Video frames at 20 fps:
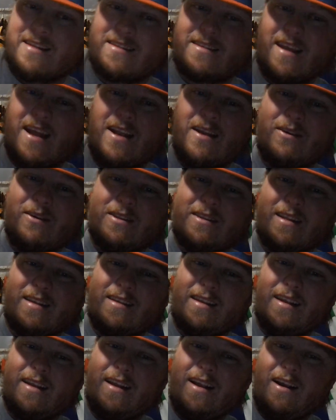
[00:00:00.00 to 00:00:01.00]
kind of what they
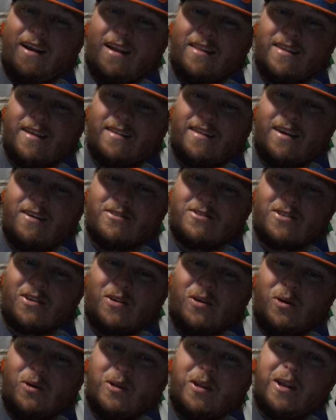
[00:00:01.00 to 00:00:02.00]
did here. I thought that was a
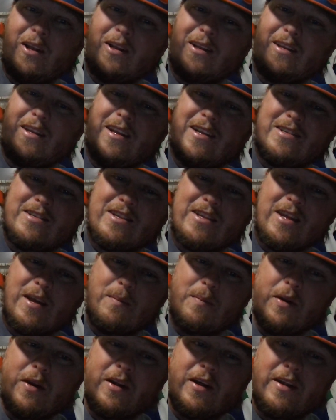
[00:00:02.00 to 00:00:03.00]
cool little addition they
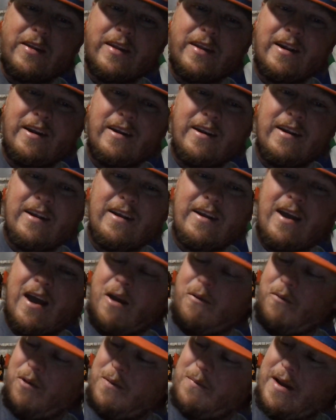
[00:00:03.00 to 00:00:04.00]
put on there.
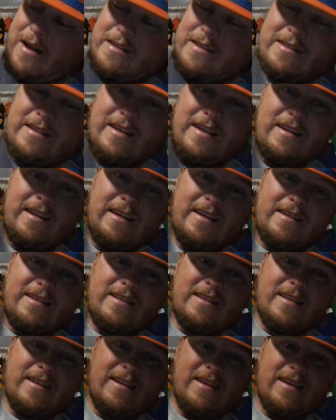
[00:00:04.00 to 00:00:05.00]
I wouldn't mind seeing
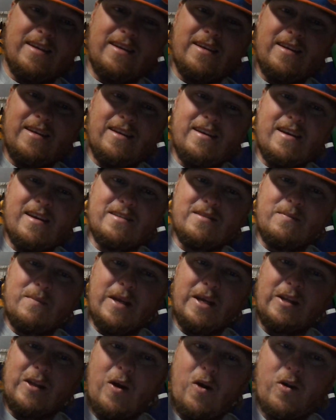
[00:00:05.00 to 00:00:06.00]
this as a
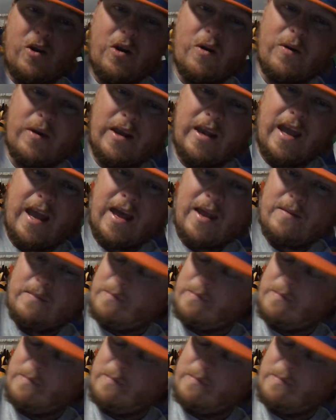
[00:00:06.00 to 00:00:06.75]
big logo again,